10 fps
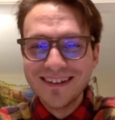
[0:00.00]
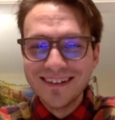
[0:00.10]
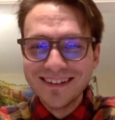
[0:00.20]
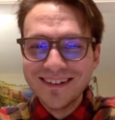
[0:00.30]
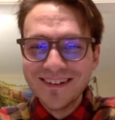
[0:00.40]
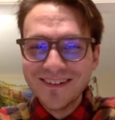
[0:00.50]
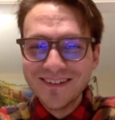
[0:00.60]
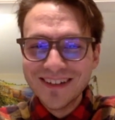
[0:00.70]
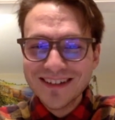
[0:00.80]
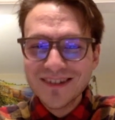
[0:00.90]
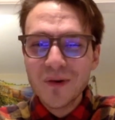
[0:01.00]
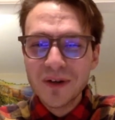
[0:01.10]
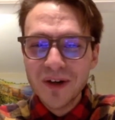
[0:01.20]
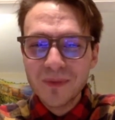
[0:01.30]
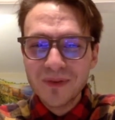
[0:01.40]
you know, that's
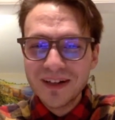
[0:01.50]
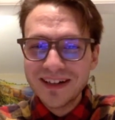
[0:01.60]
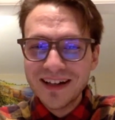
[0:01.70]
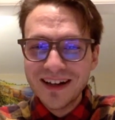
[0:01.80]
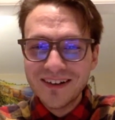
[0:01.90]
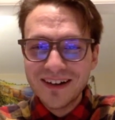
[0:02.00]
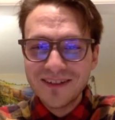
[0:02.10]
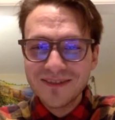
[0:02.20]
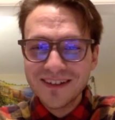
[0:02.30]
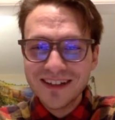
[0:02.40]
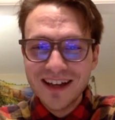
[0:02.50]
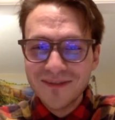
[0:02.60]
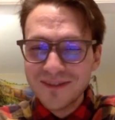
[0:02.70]
going up right now. I feel like